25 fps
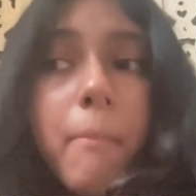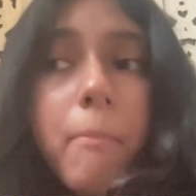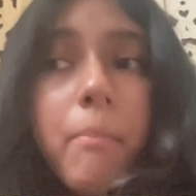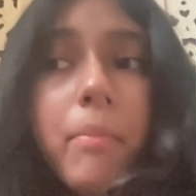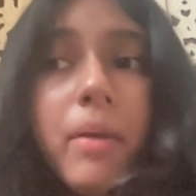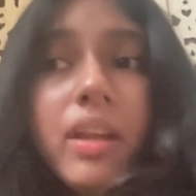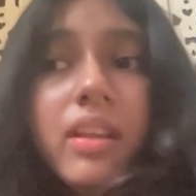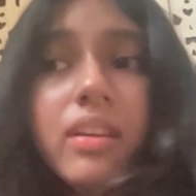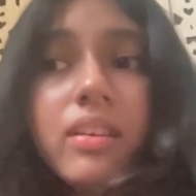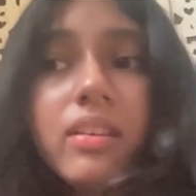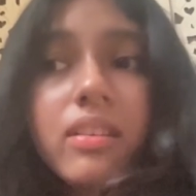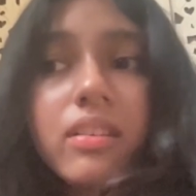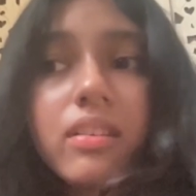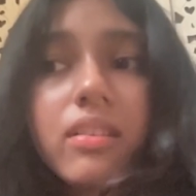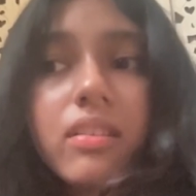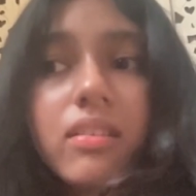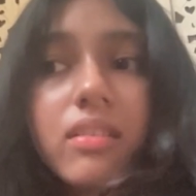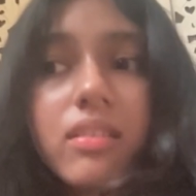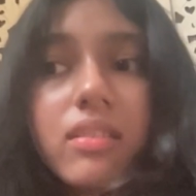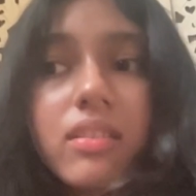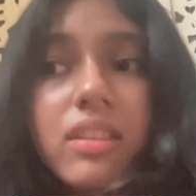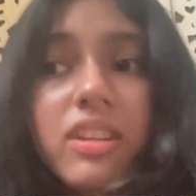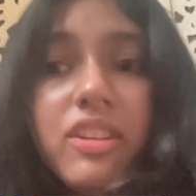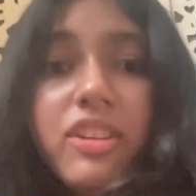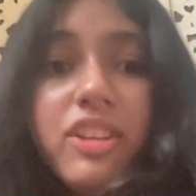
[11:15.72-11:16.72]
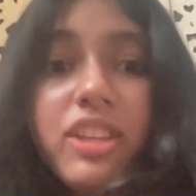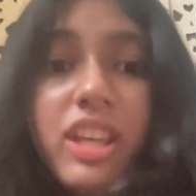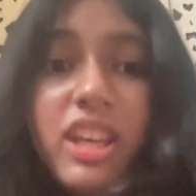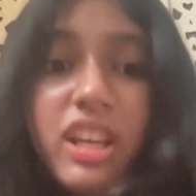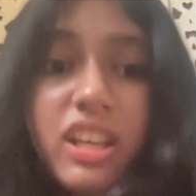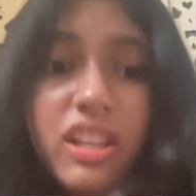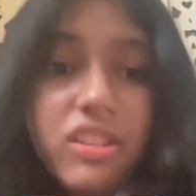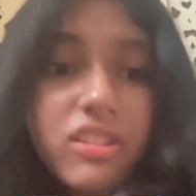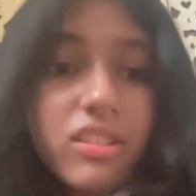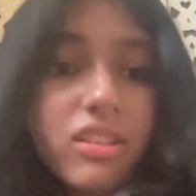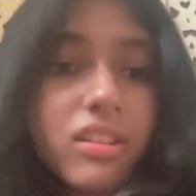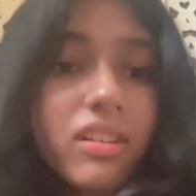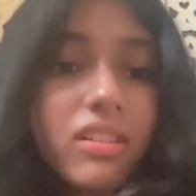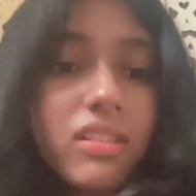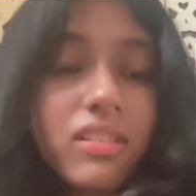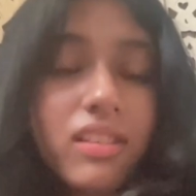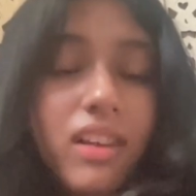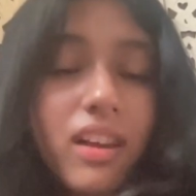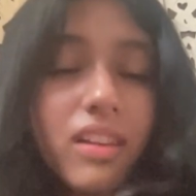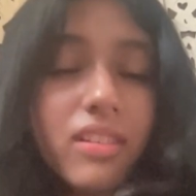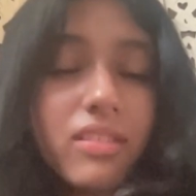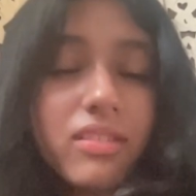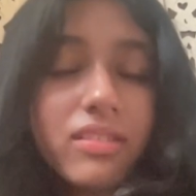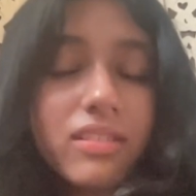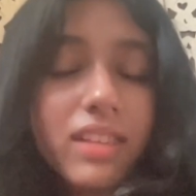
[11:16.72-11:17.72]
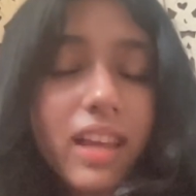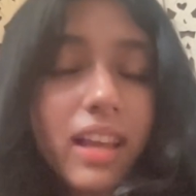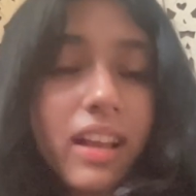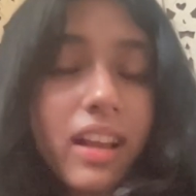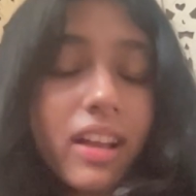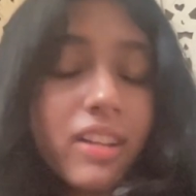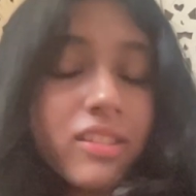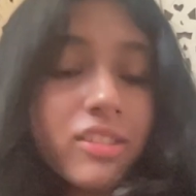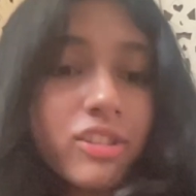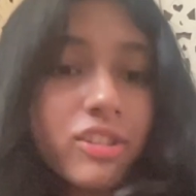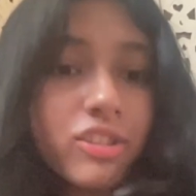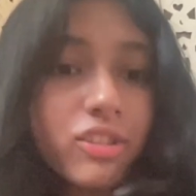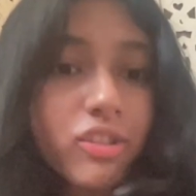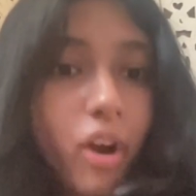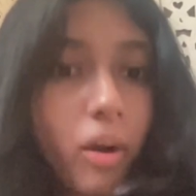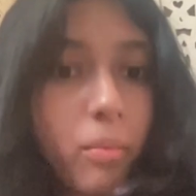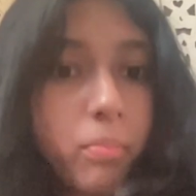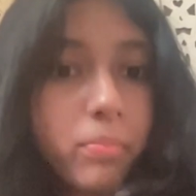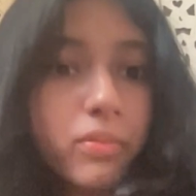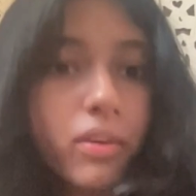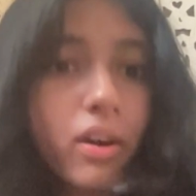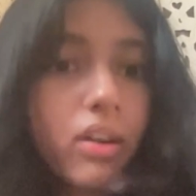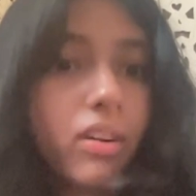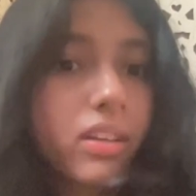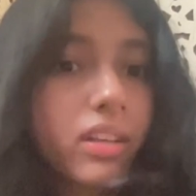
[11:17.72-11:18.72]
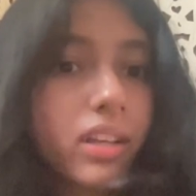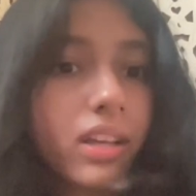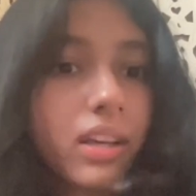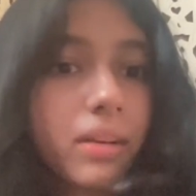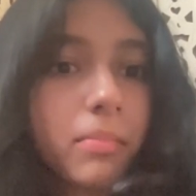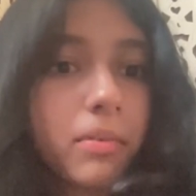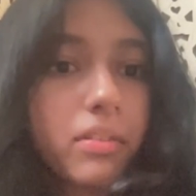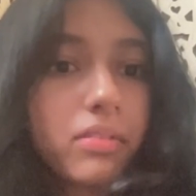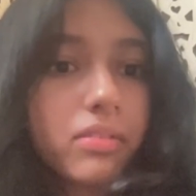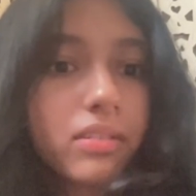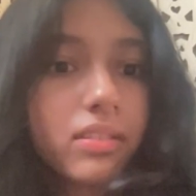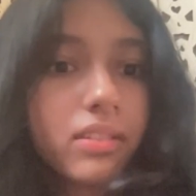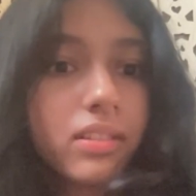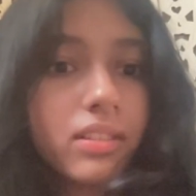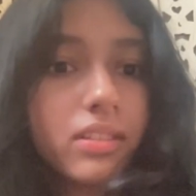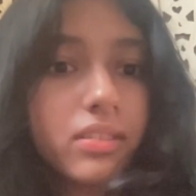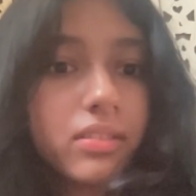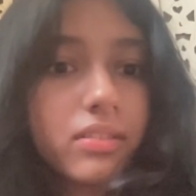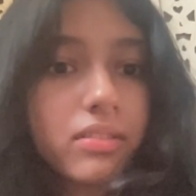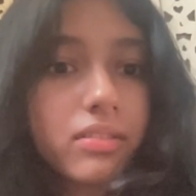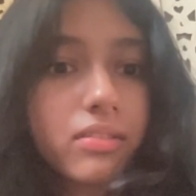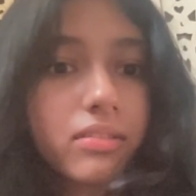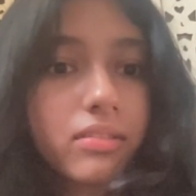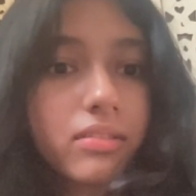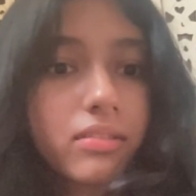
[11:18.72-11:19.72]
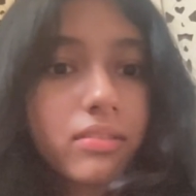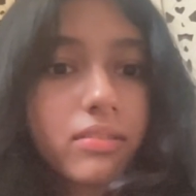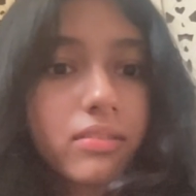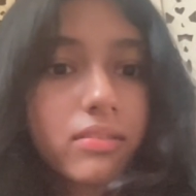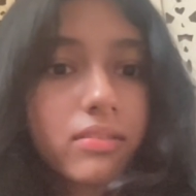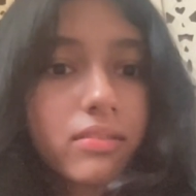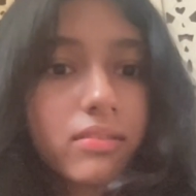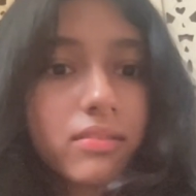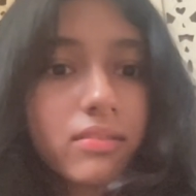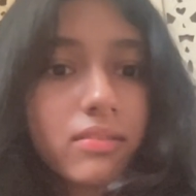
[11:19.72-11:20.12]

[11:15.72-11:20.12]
But the teachers are just, I can't stop talking about the teachers.